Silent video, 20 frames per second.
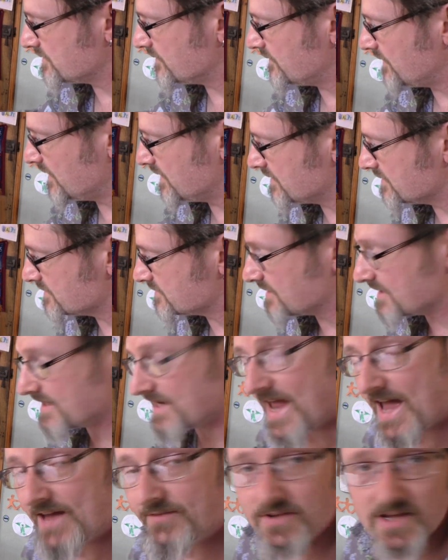your fingers to
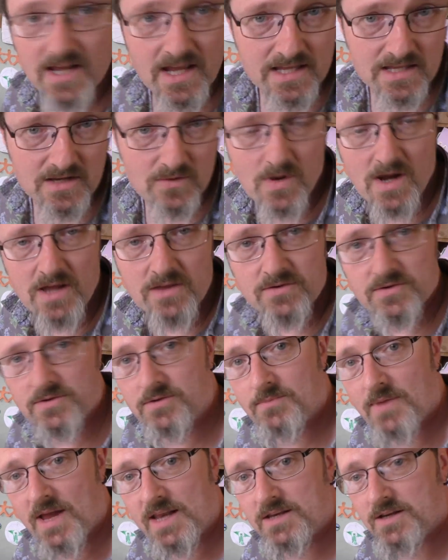navigate your way through
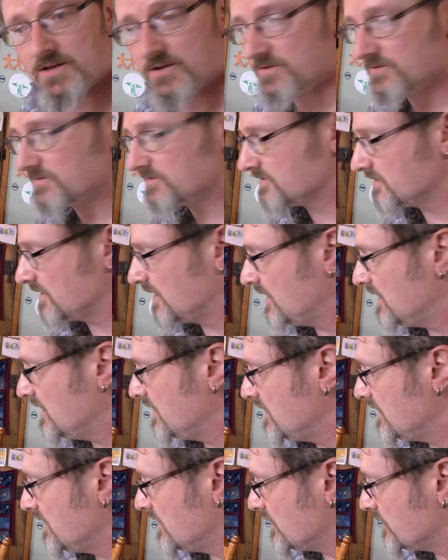menus
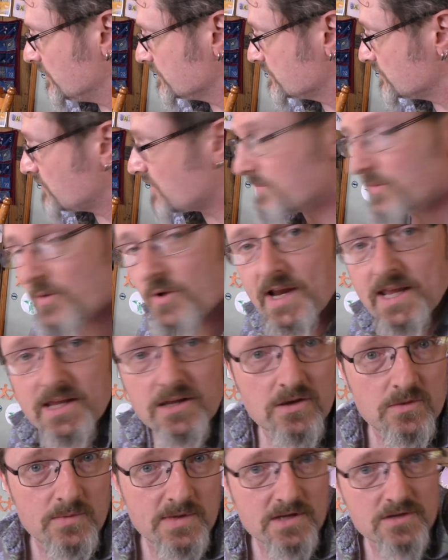or to operate
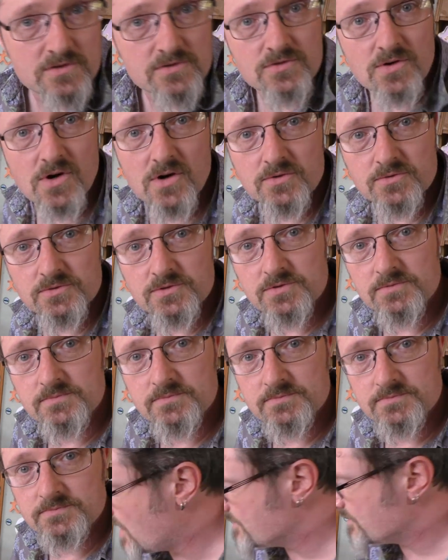GUI controls,
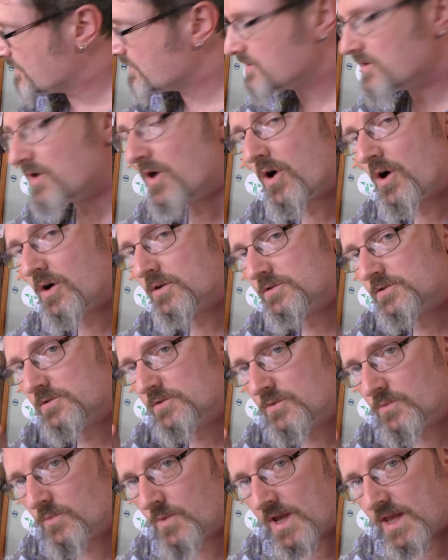but not
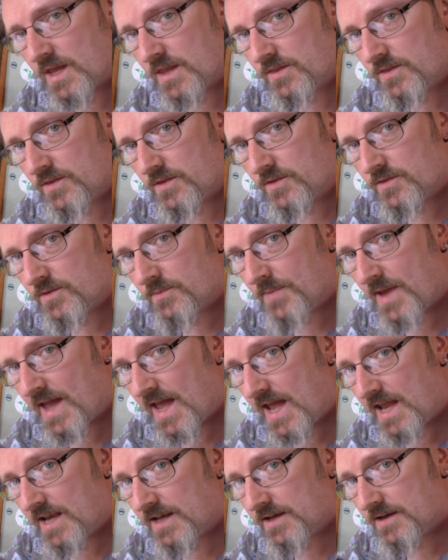with the
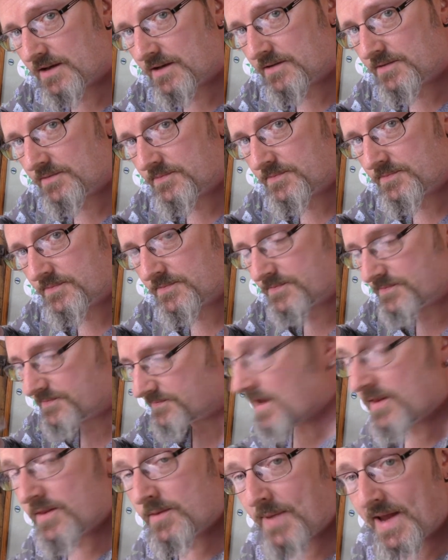pen.
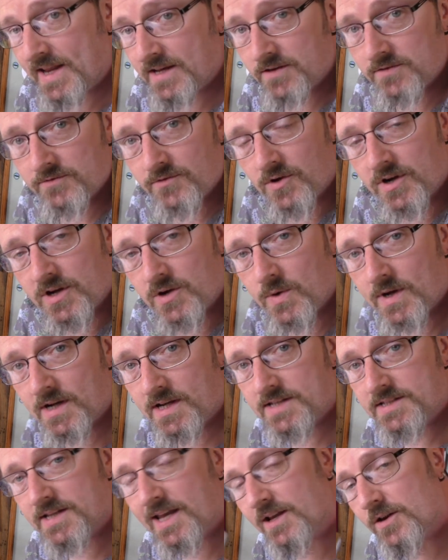The pen can very
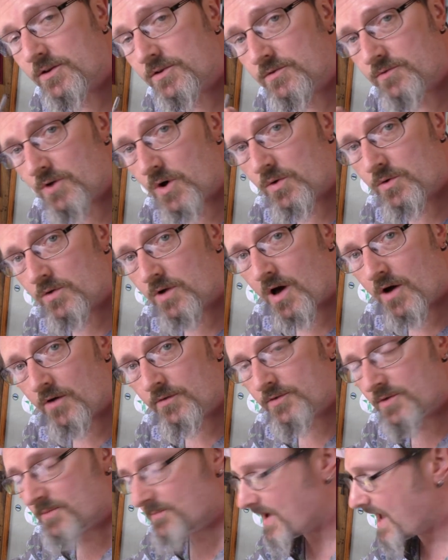quickly take on the role
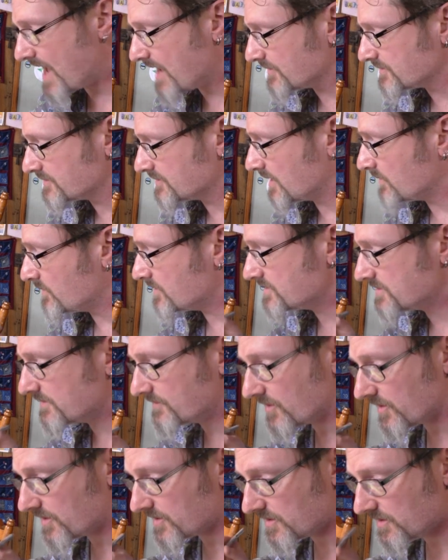of the mouse, and once you've
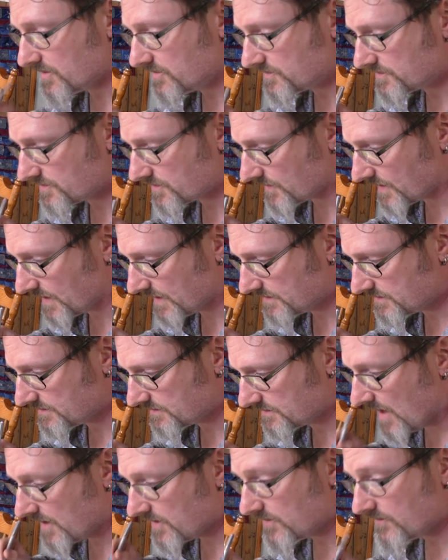got used to it,
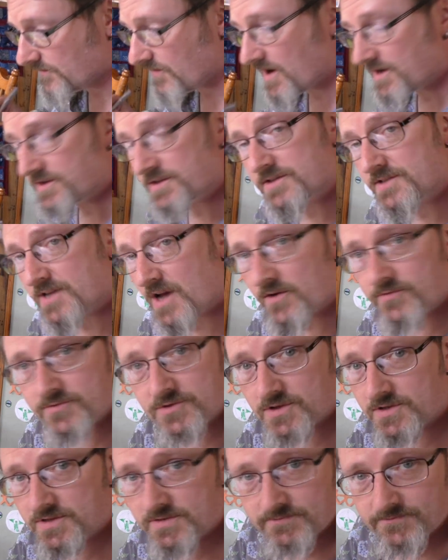you find yourself
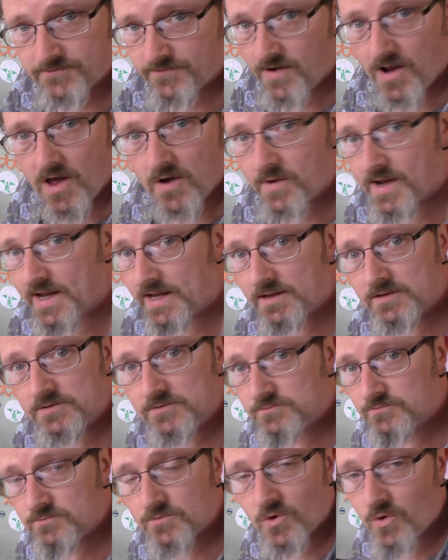just flowing
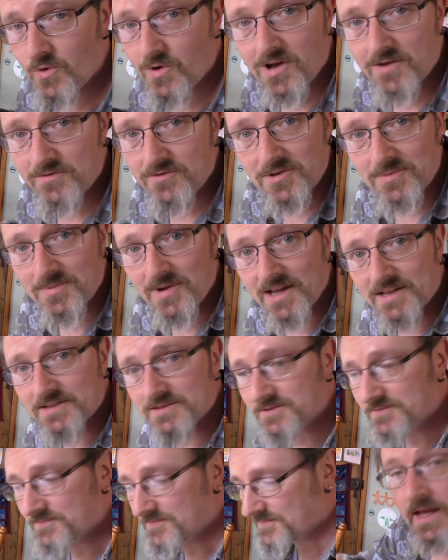all over the place.